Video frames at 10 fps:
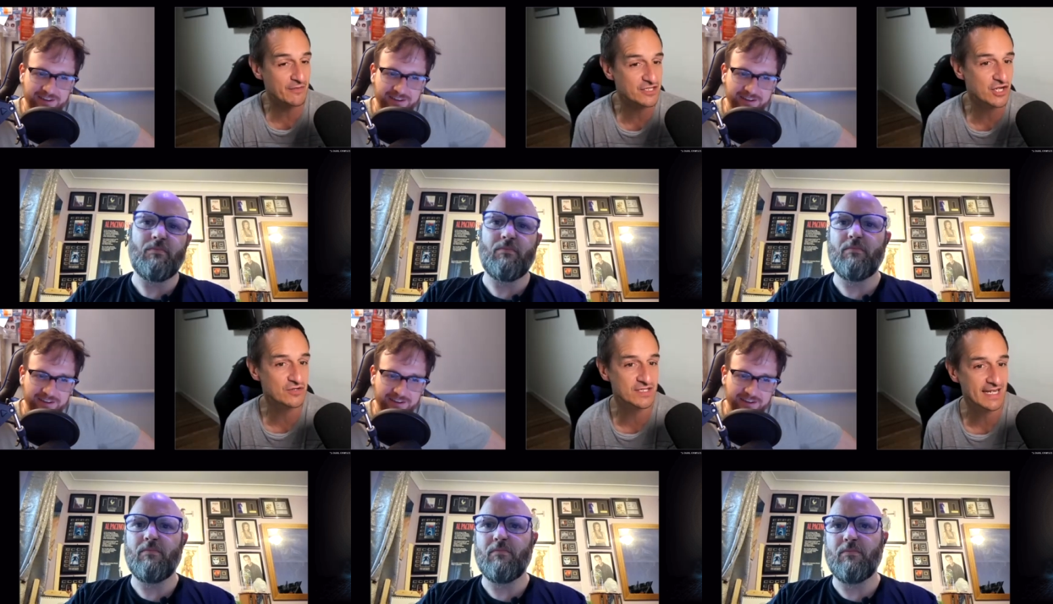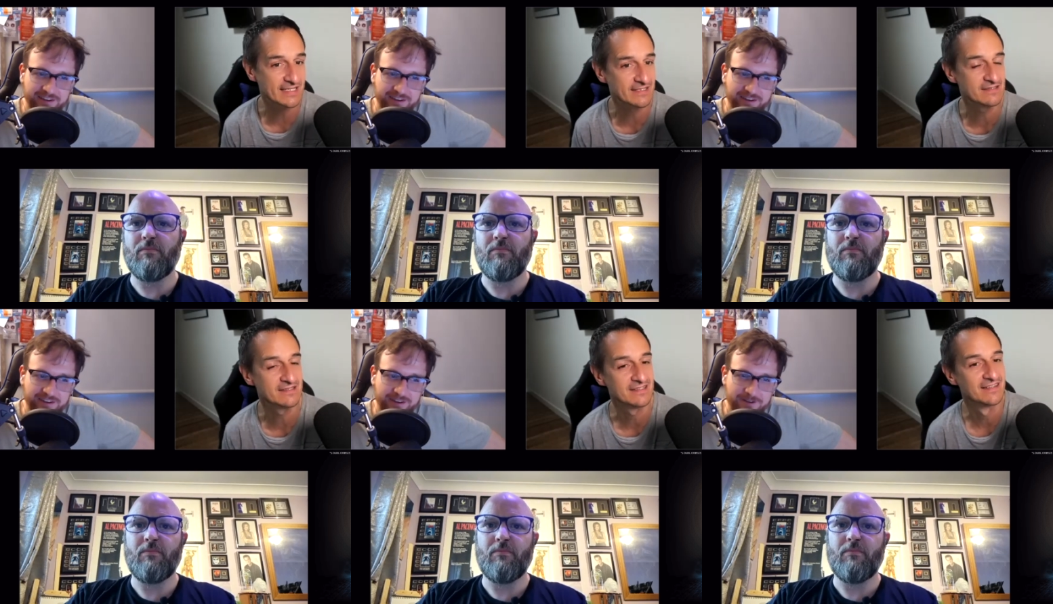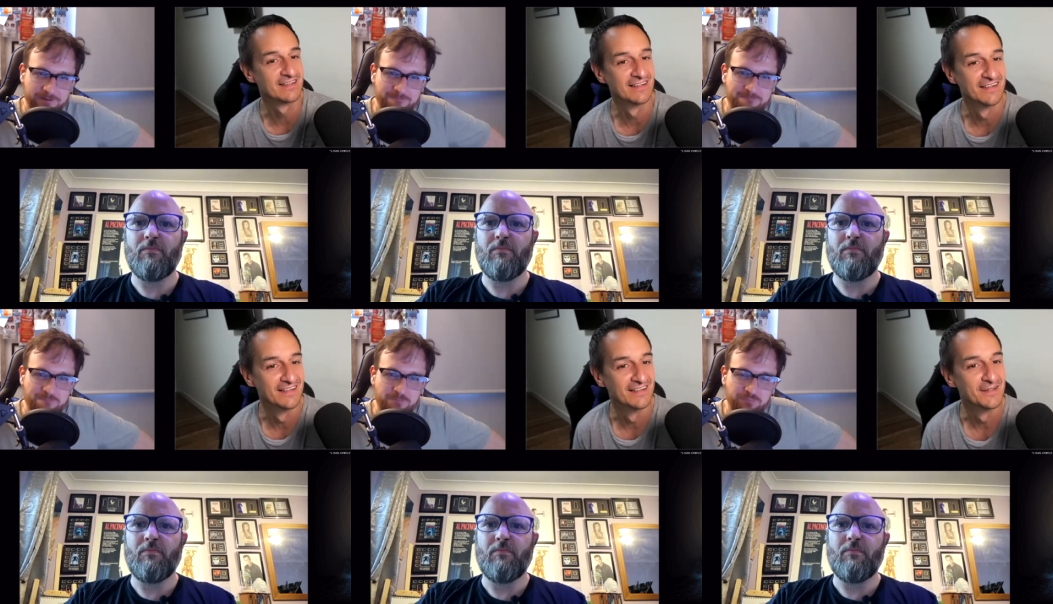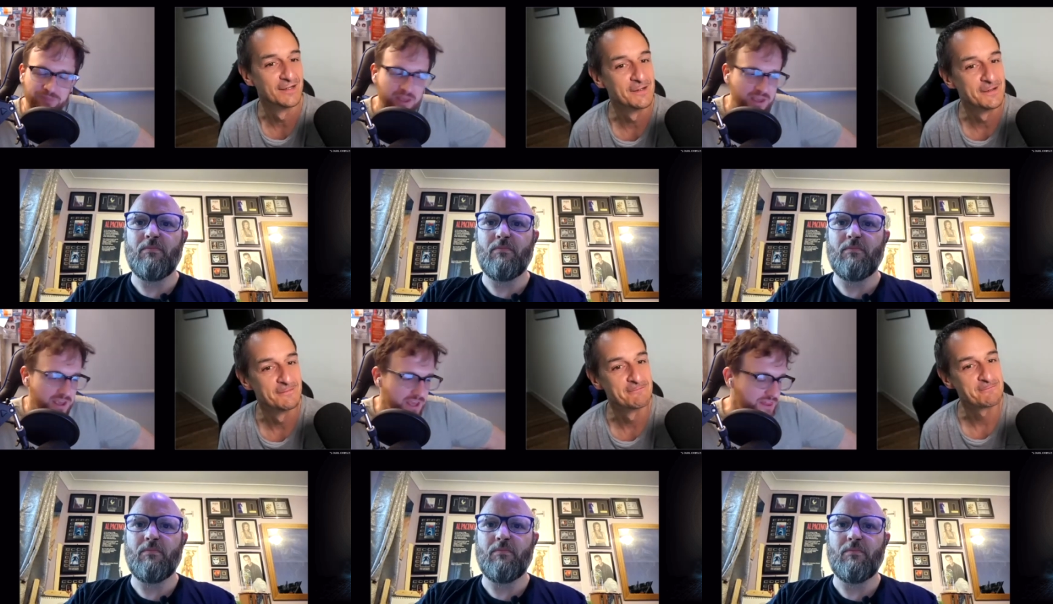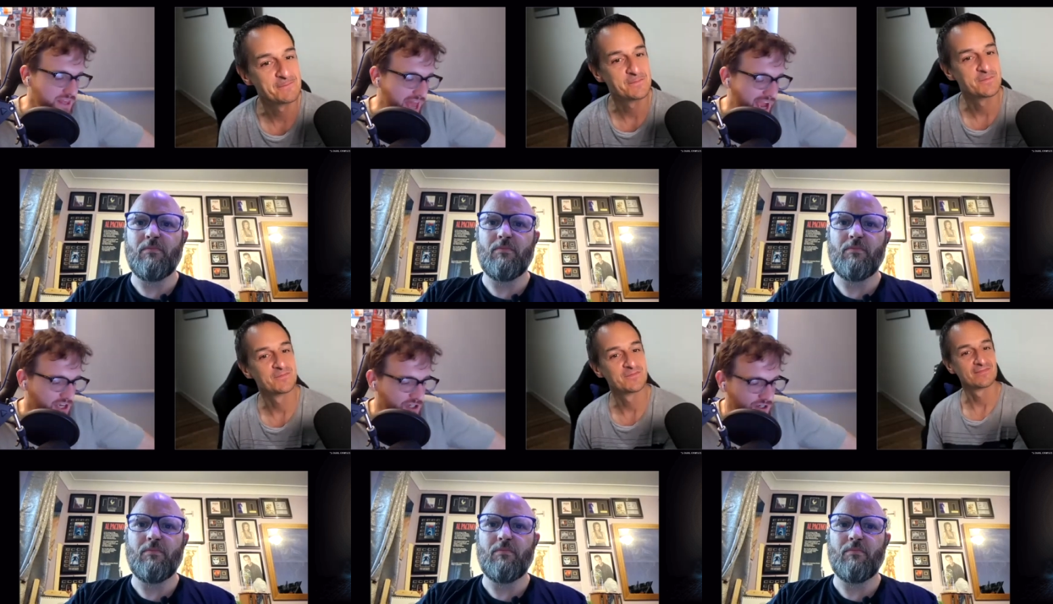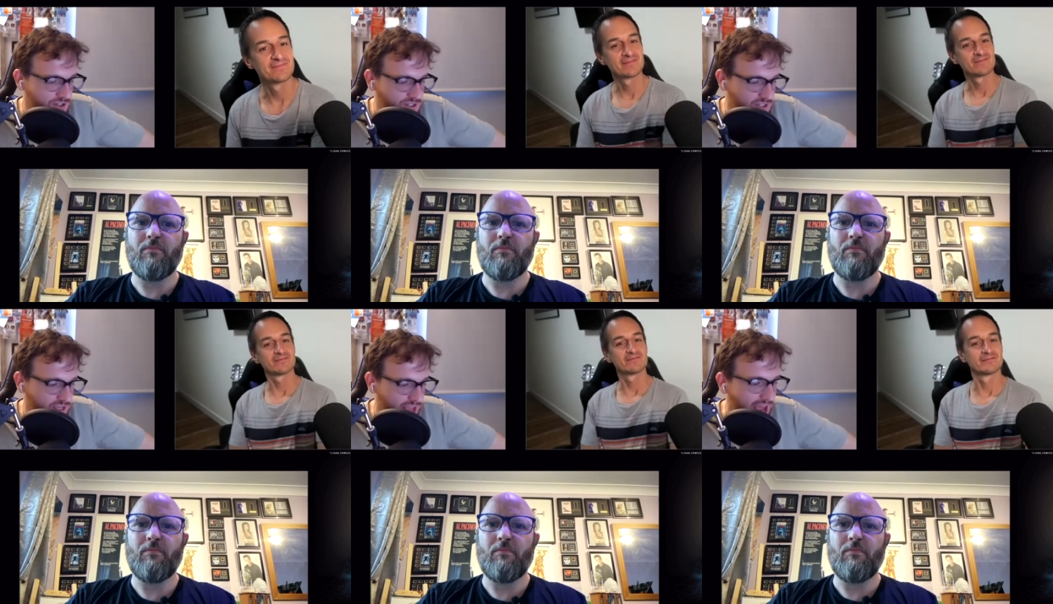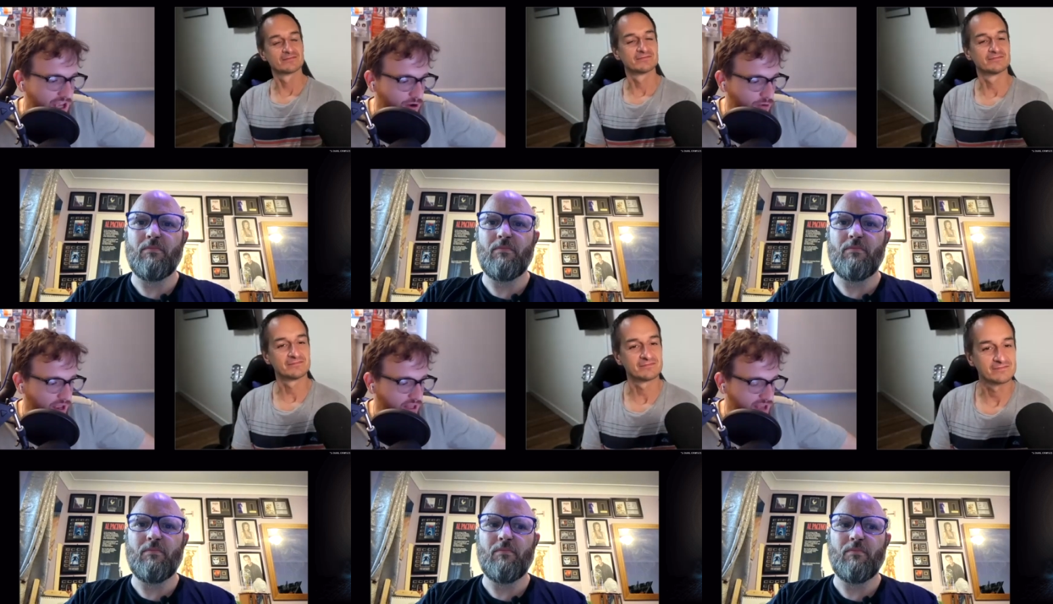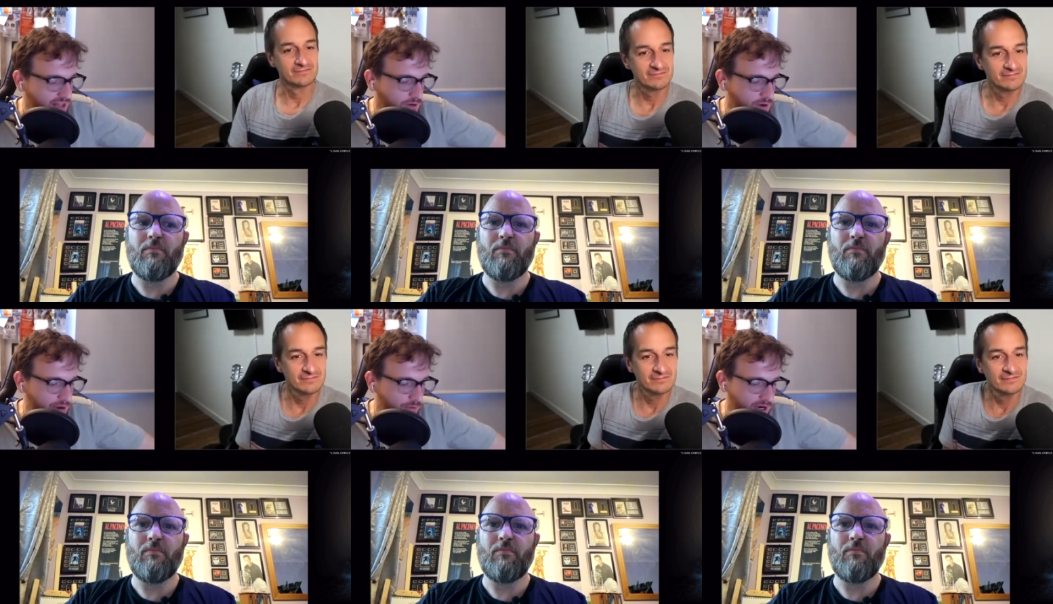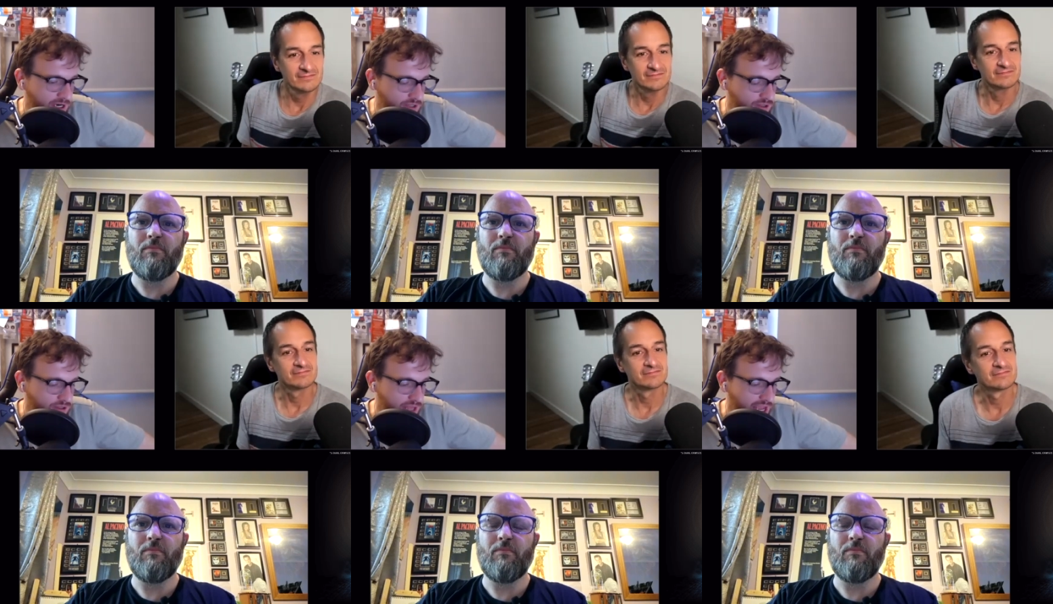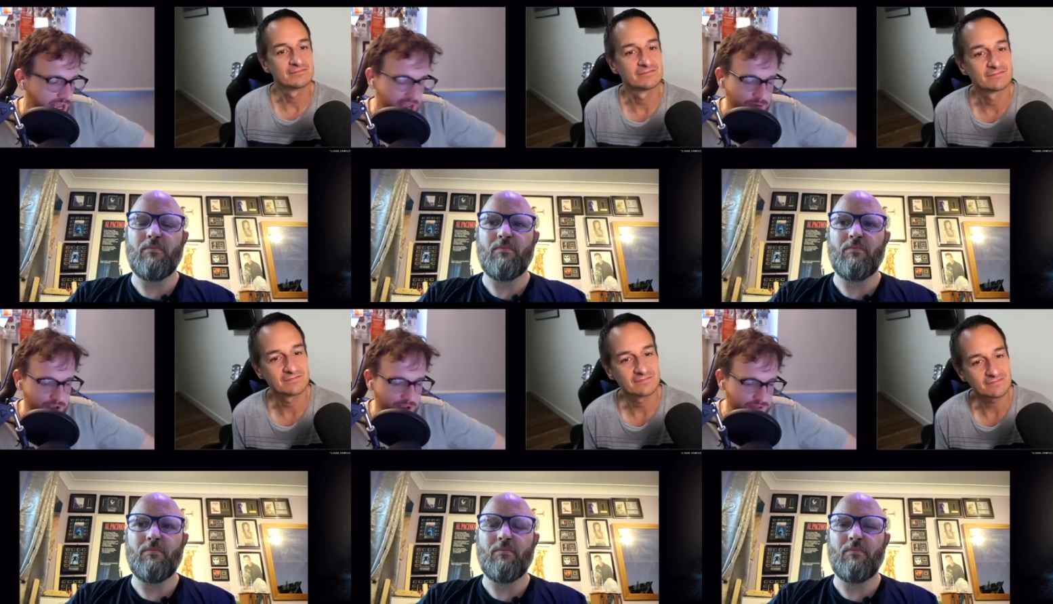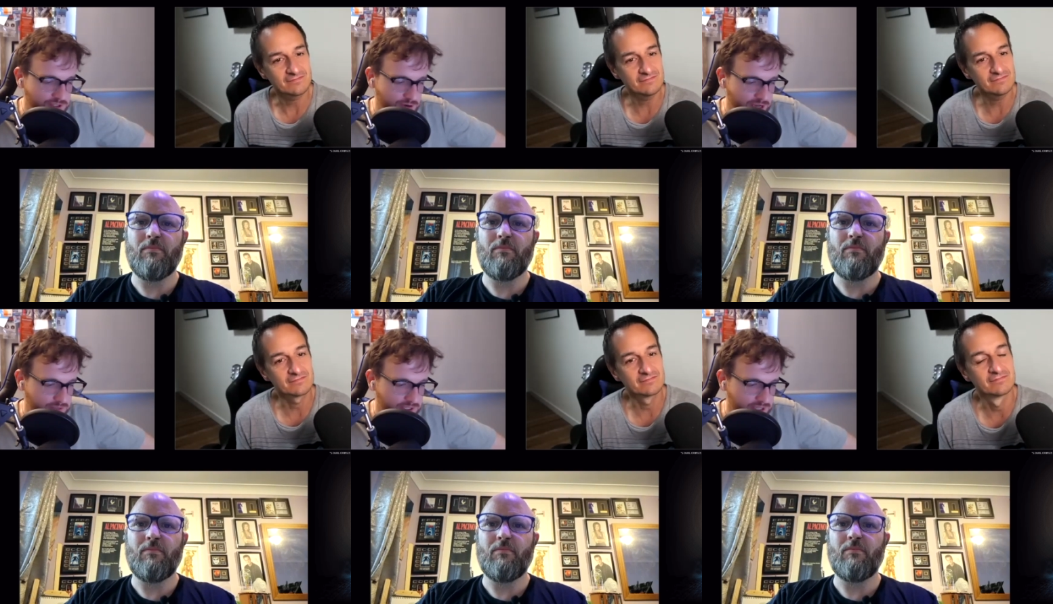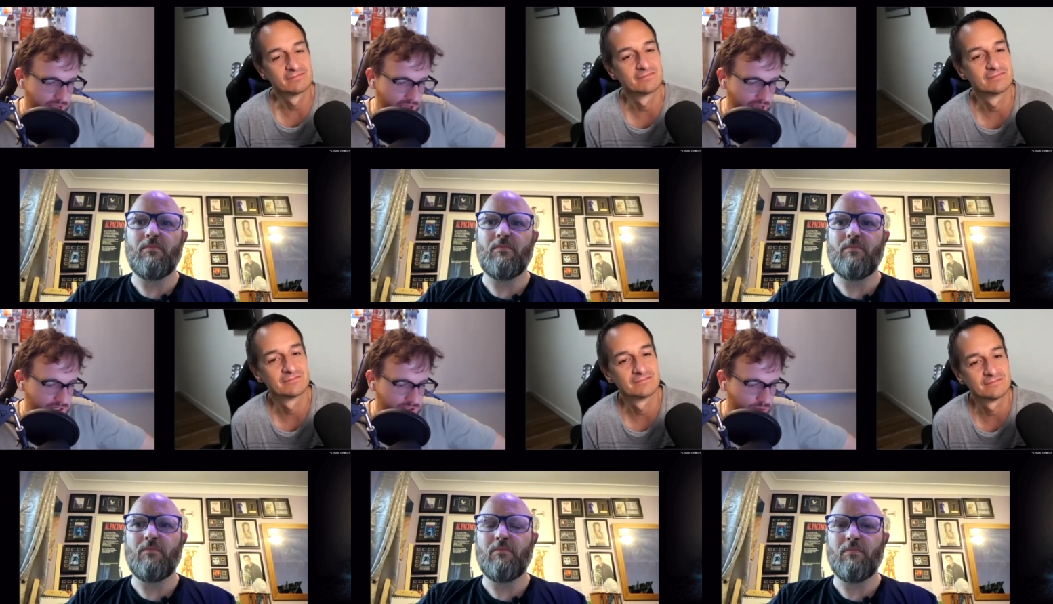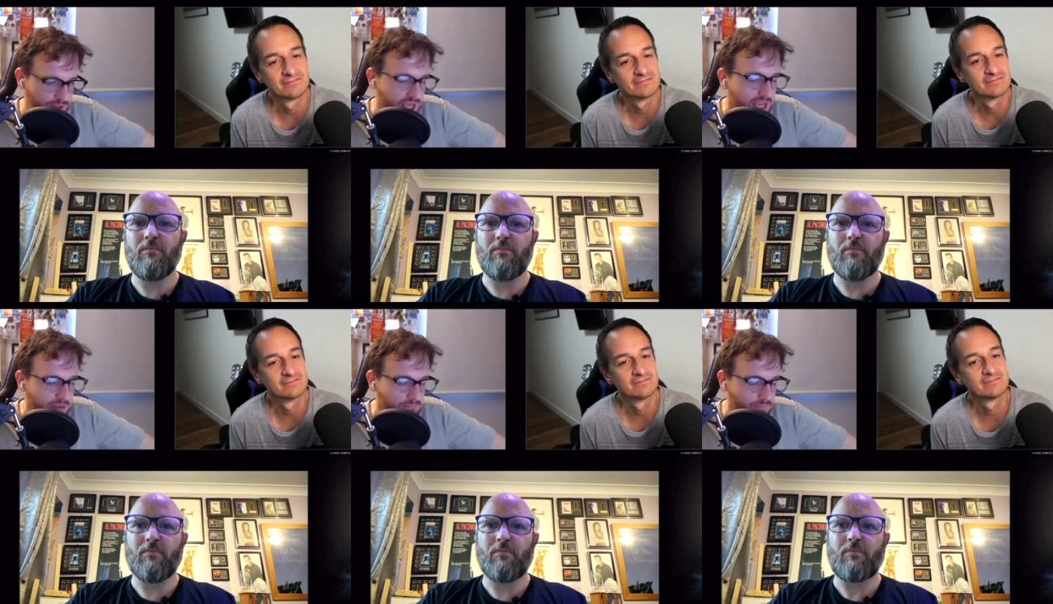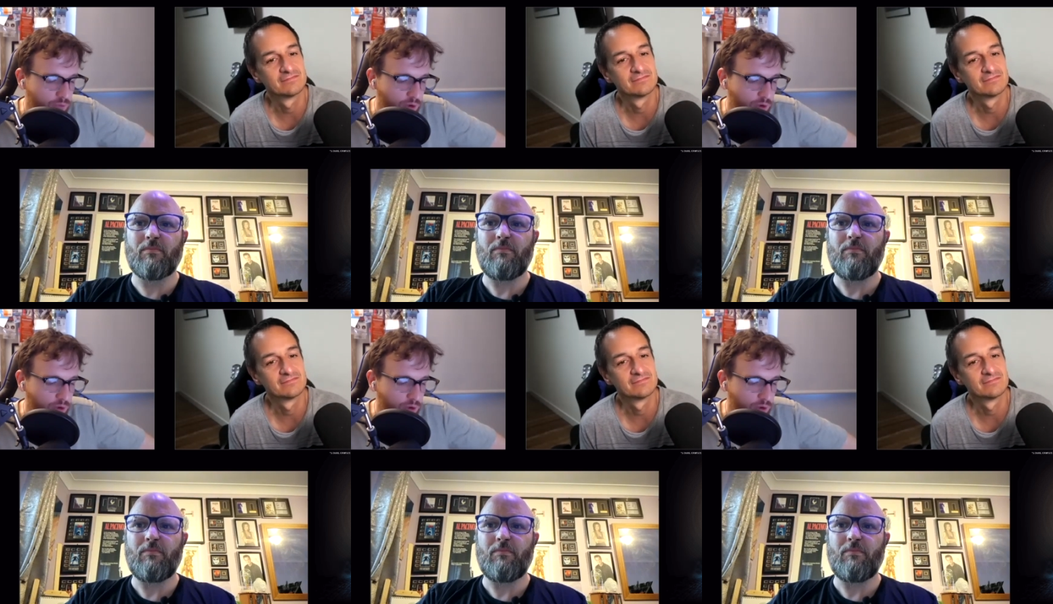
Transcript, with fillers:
Speaker 1: the toes, the actors?
Speaker 2: The actors, yeah, you're exactly right. Where they had read the script, and when they were